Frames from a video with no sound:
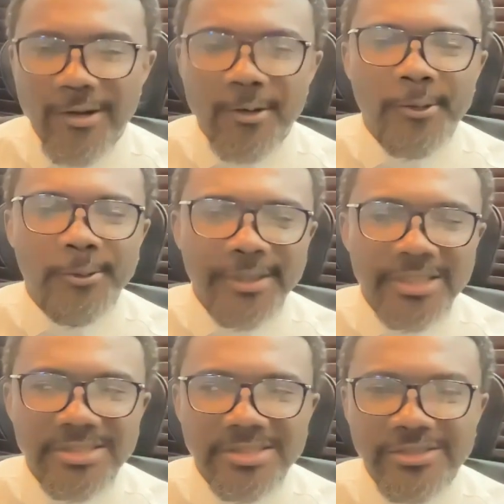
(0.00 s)

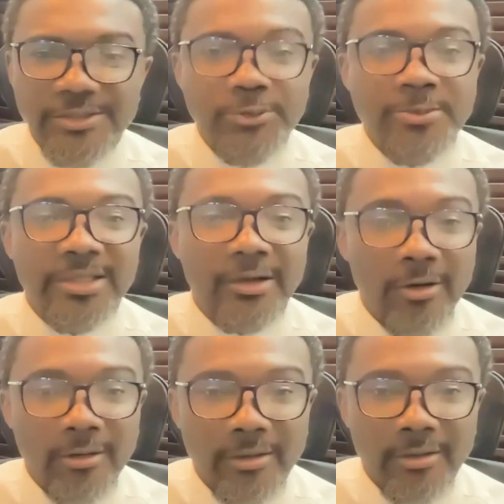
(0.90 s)
always do me the
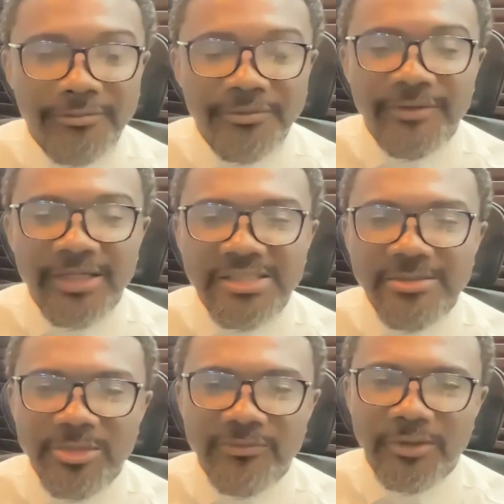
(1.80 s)
honor of
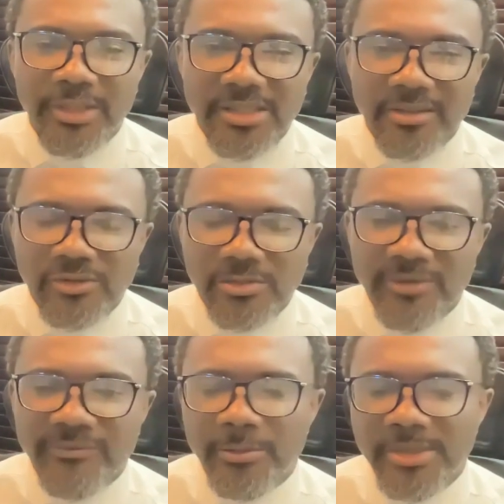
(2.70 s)
inviting me for their customer
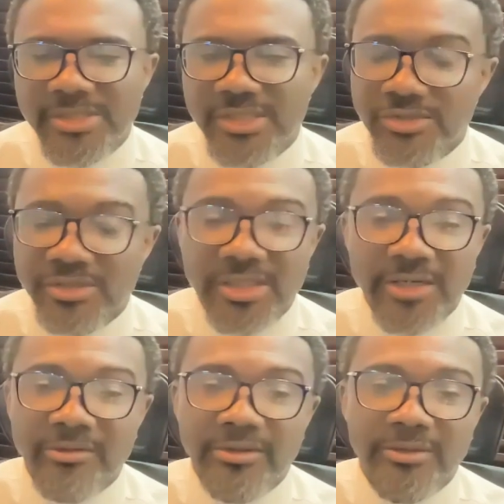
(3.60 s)
development sessions, and I
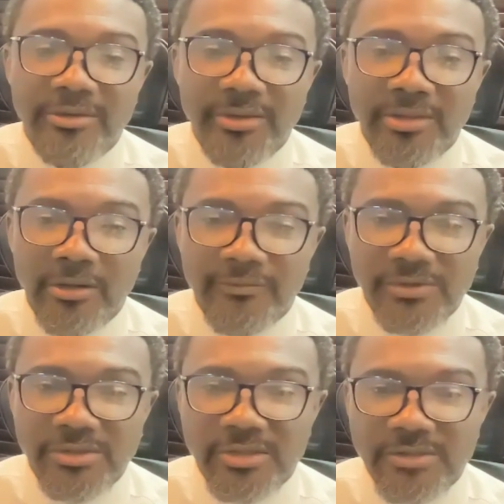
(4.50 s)
really, really, really love to
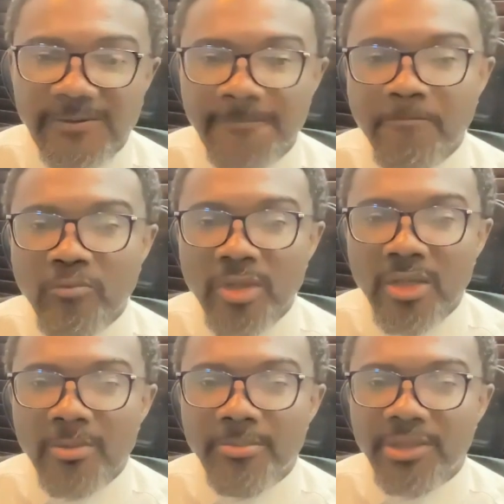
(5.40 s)
discuss it,
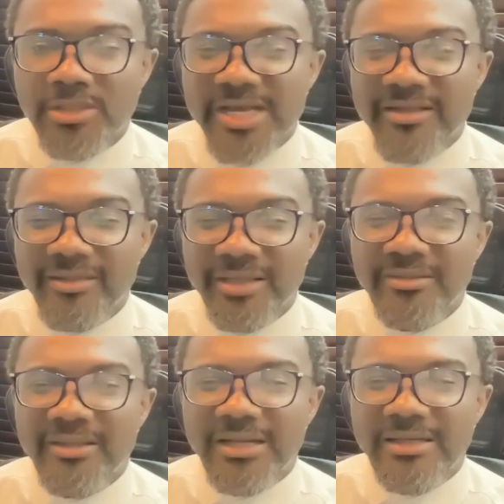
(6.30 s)
because I
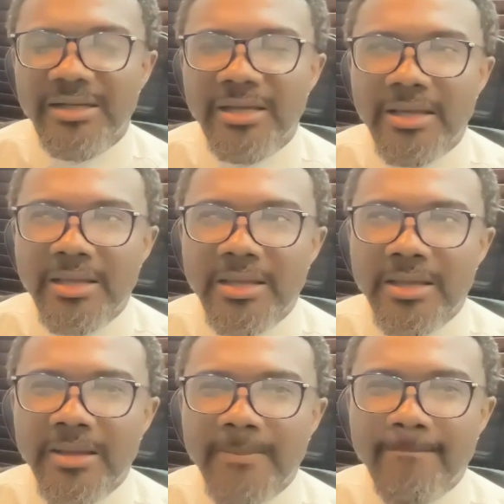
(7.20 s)
think that
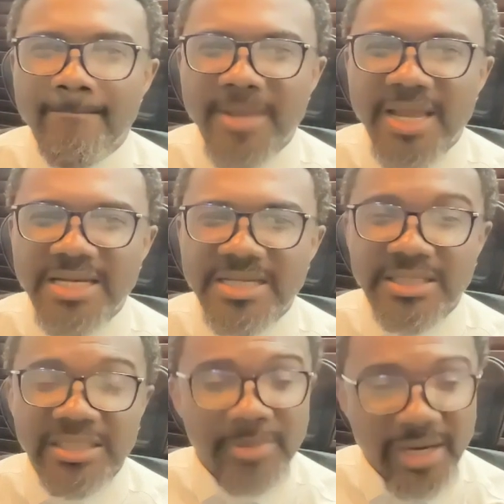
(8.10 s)

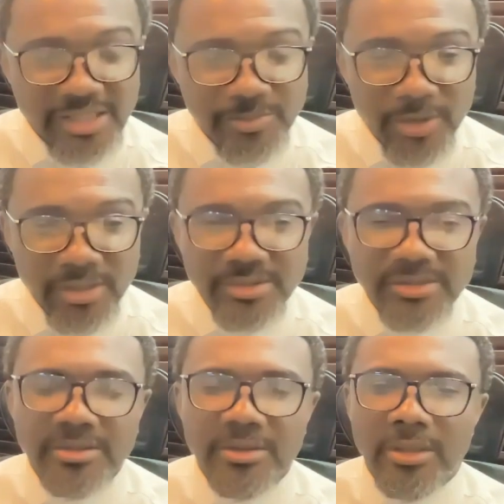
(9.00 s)
in my
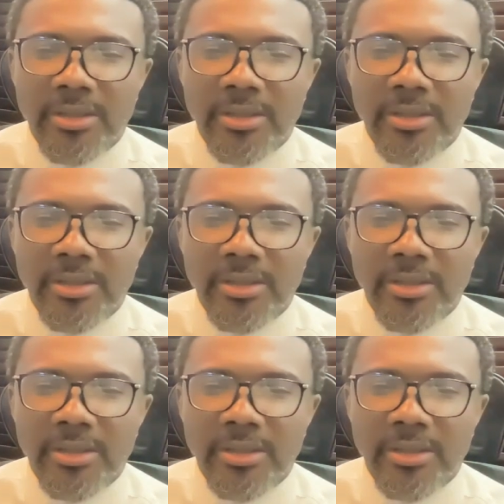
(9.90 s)
experience,